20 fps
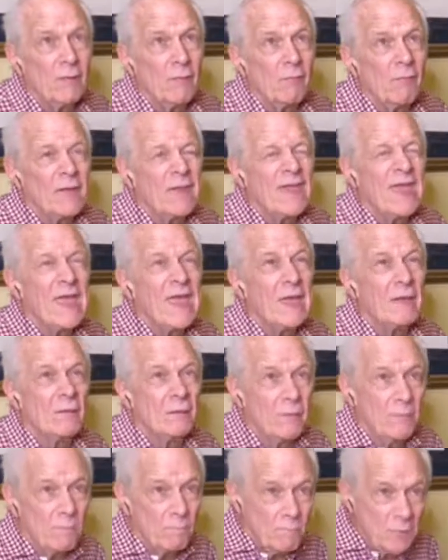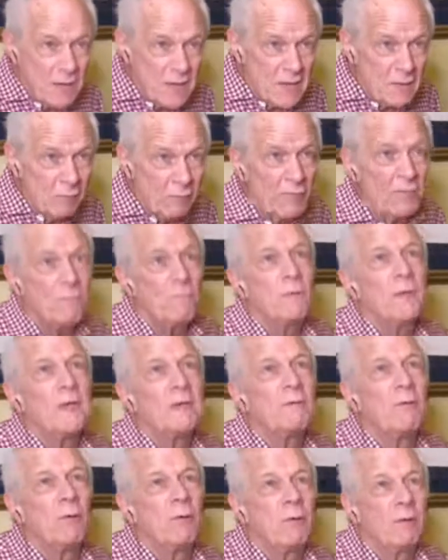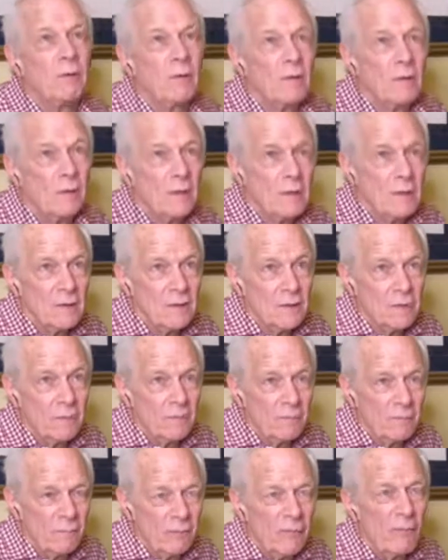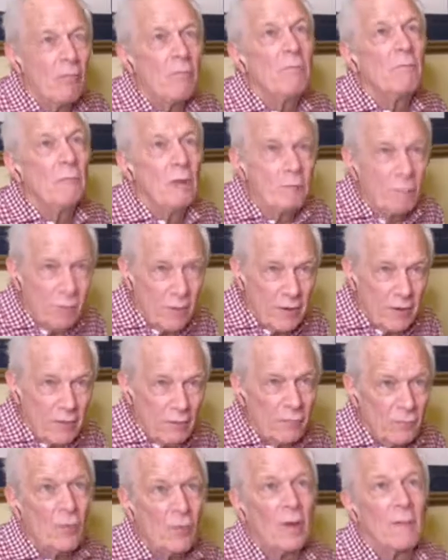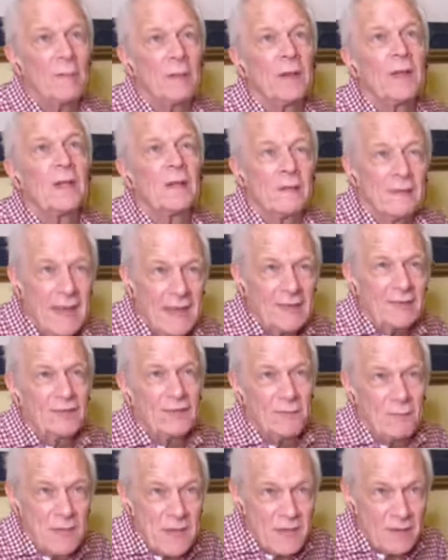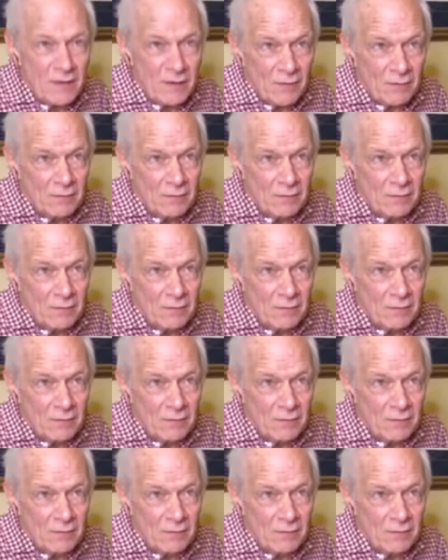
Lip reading: We can't be with people with whom we normally like to be.